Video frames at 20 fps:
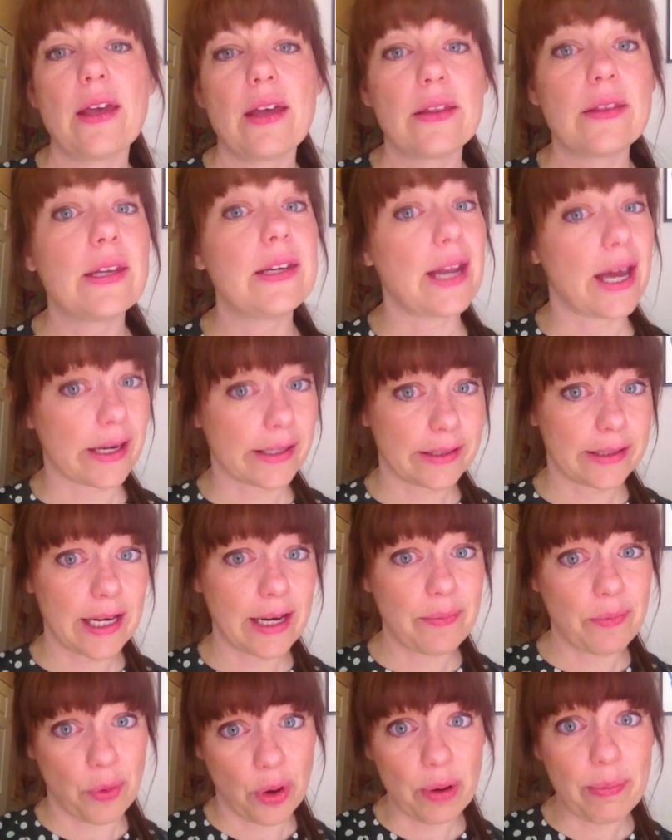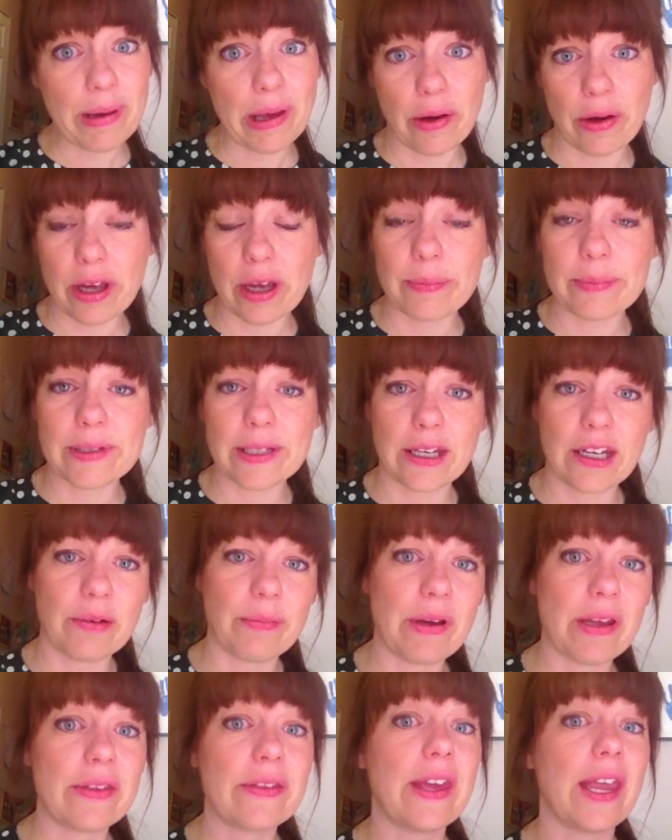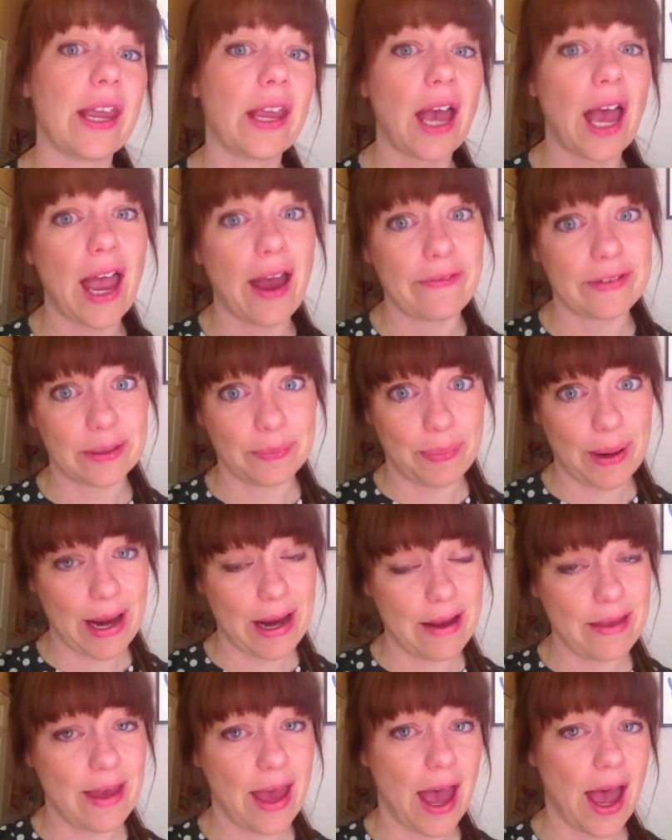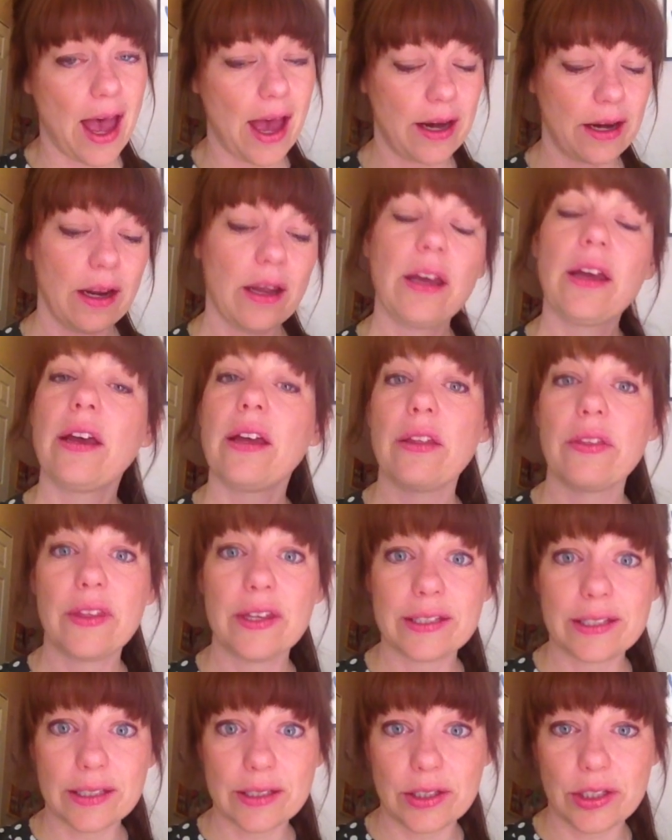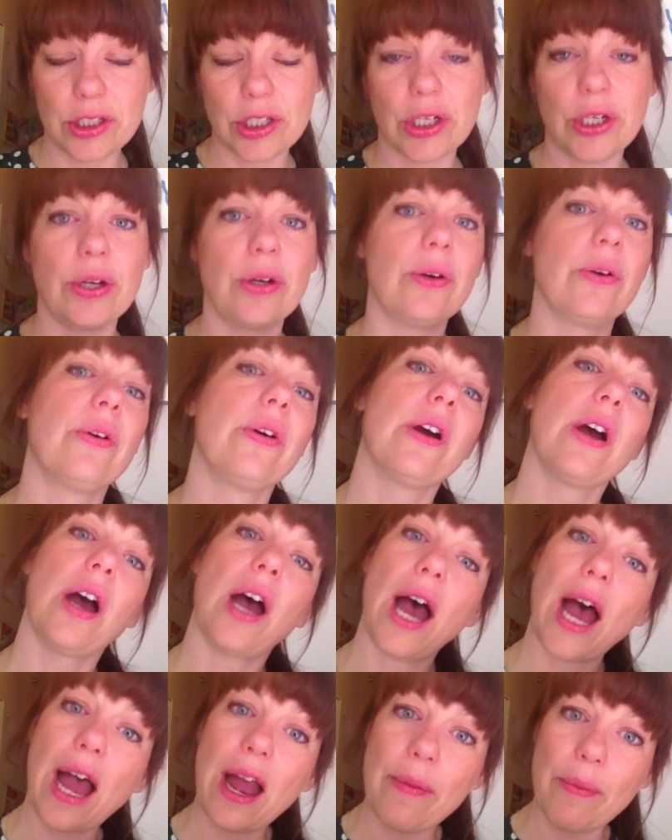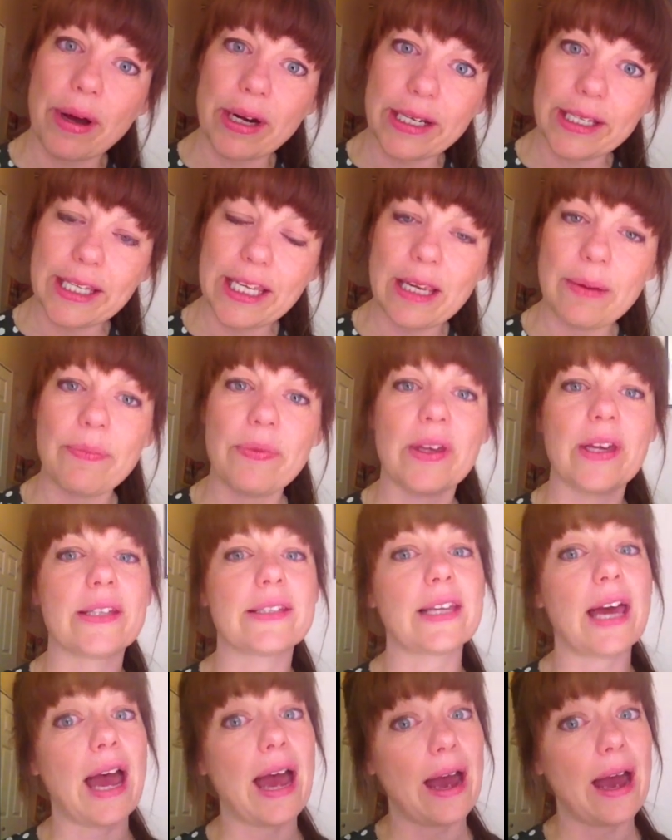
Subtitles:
The next day, more mail comes in, and we think, I have to pay that. This is due. I want to keep this.